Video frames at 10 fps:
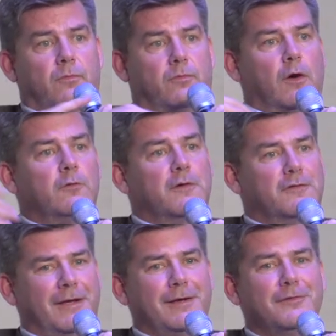those are
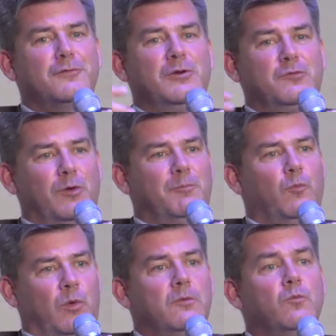skills which, will,
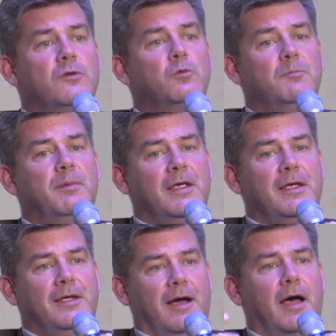which would
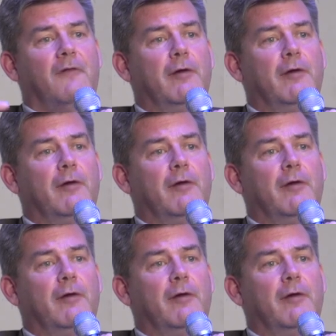be uh,